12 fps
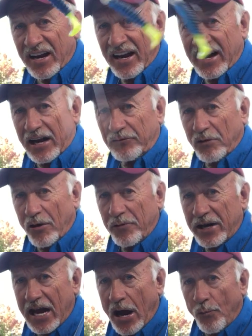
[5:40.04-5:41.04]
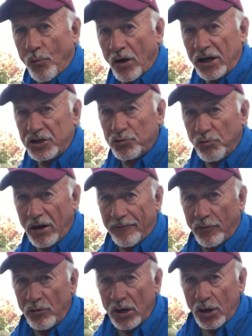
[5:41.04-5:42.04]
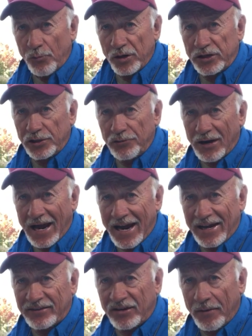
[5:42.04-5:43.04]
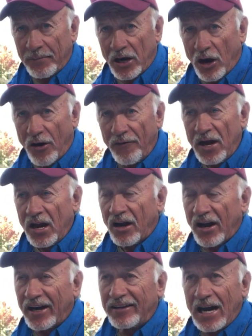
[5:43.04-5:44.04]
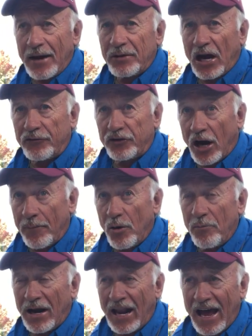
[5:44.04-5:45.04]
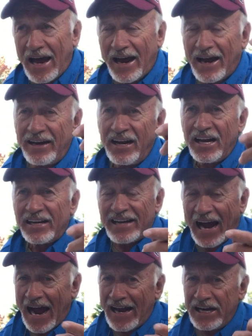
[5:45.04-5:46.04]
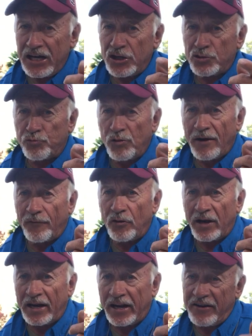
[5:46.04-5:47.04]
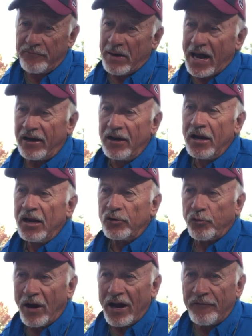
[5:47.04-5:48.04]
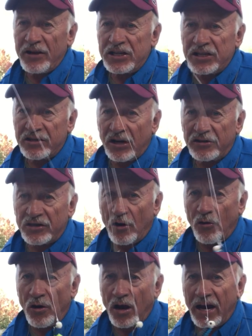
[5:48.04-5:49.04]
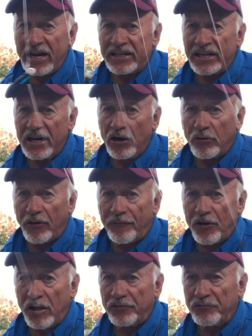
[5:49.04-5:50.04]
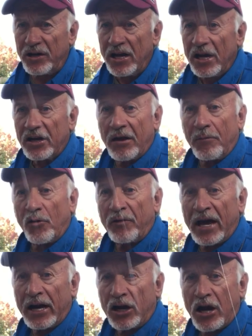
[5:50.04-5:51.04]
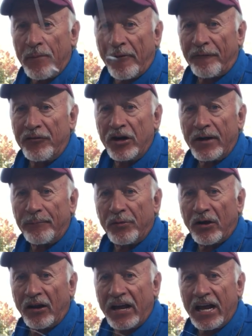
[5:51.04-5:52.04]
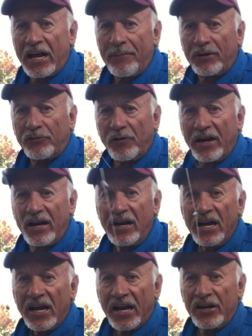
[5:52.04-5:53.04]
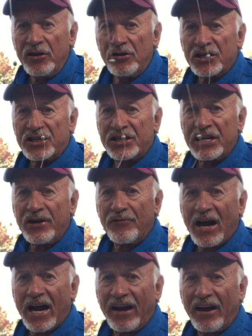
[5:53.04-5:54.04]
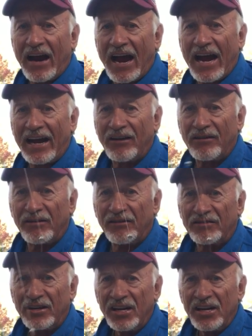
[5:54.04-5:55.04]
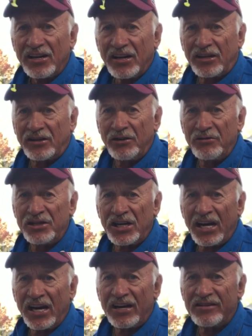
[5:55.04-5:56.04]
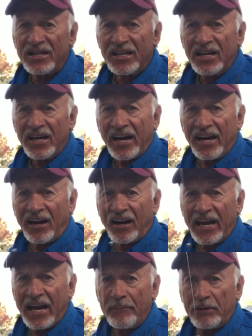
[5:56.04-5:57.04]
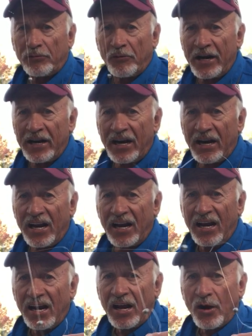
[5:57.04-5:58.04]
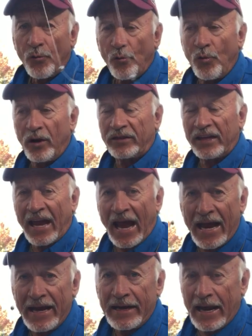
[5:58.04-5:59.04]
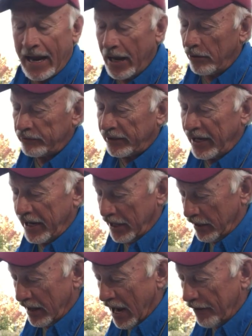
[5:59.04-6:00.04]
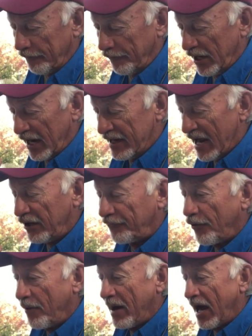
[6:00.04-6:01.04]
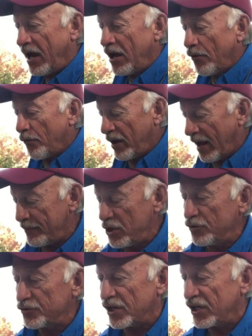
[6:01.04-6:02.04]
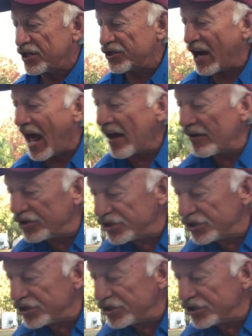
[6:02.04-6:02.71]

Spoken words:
And that's what we got, one swivel with 2 lines coming off. A lot of times I'll double my line, tie it in the swivel, and then leave about 12 inches or so, or 18 on the first one, come on down a couple foot and put a lead in between, and you can see right there how it looks. The 2 jigs and a lead between it with the 8-ounce head. That's for my, when I'm using the slider